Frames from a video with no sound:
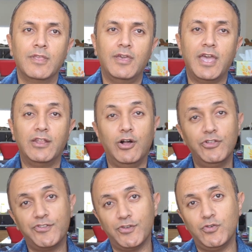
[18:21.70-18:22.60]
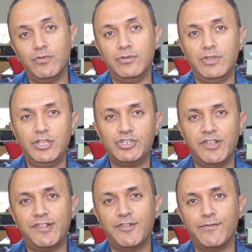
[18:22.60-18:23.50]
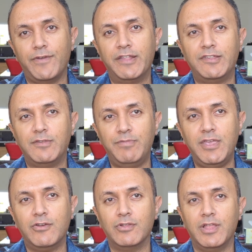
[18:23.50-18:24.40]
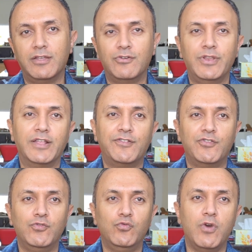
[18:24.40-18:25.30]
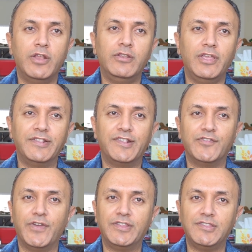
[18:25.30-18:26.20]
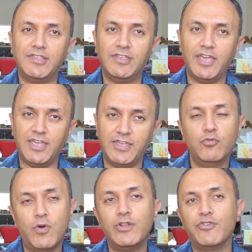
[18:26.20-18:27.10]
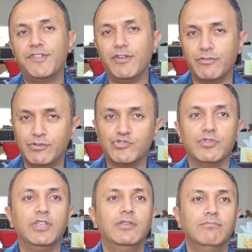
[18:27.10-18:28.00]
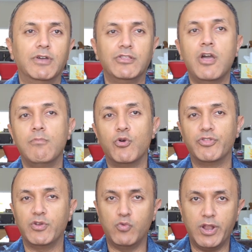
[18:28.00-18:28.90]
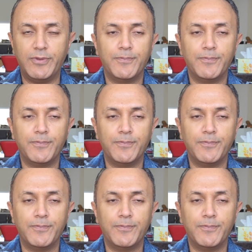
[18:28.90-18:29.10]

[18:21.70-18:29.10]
And also, each instance of entity B connects to one instance of entity A. 1 or 0 usually, but not more than 1.